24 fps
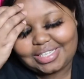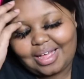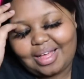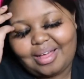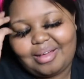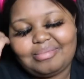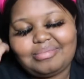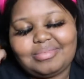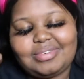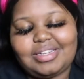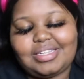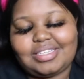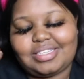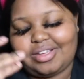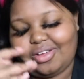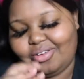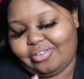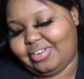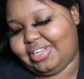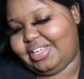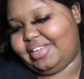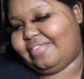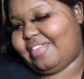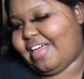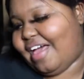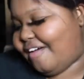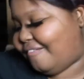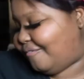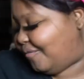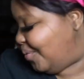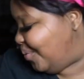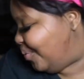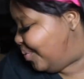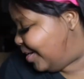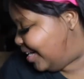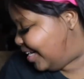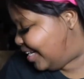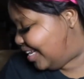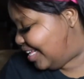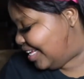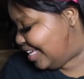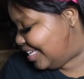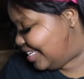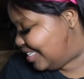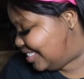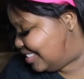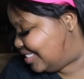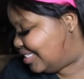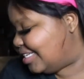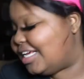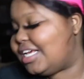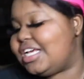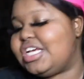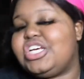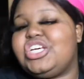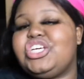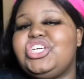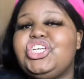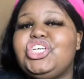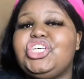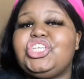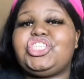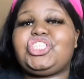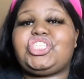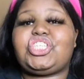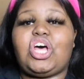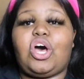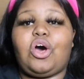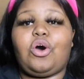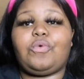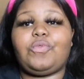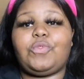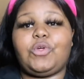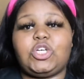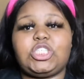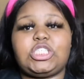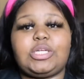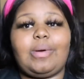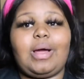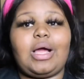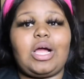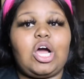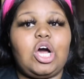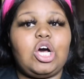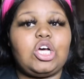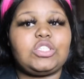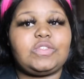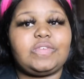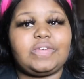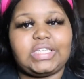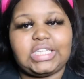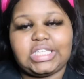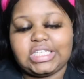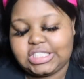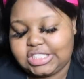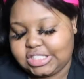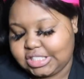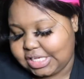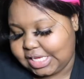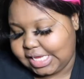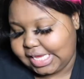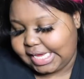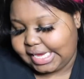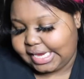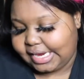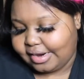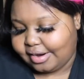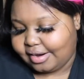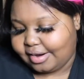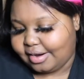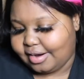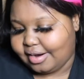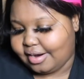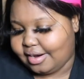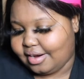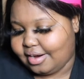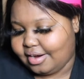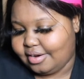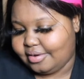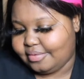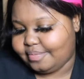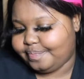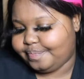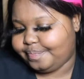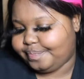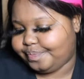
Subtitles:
I'm just gonna leave that for what it is. So those are my goals for this year.